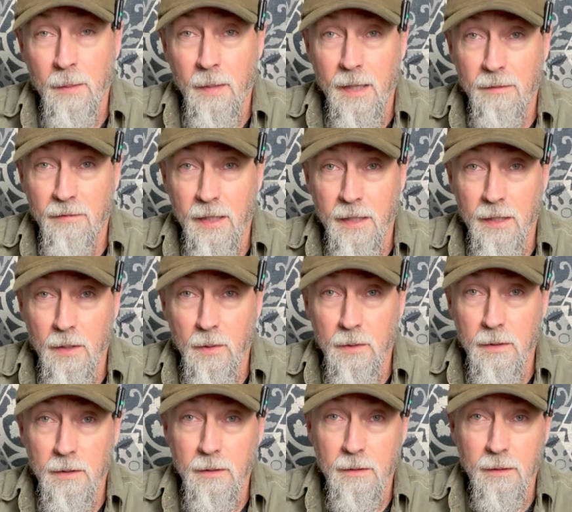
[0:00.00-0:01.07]
make
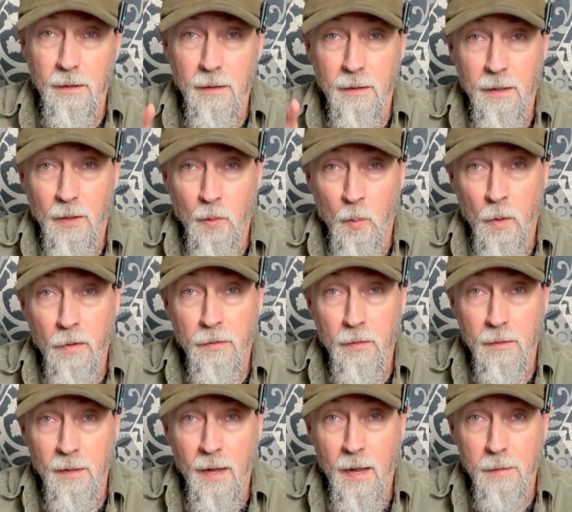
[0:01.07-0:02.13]
videos that are worth your
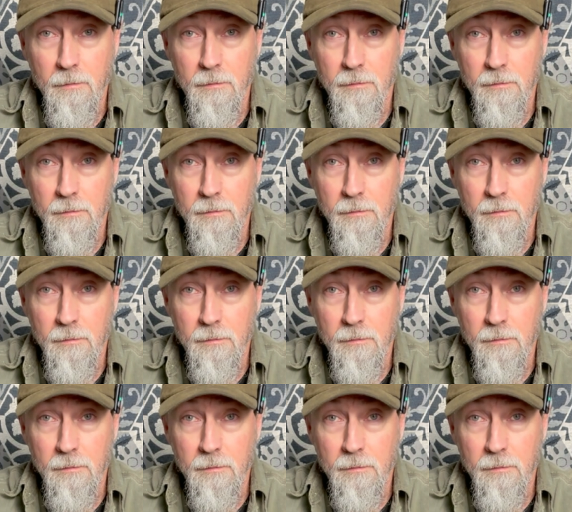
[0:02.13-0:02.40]
time.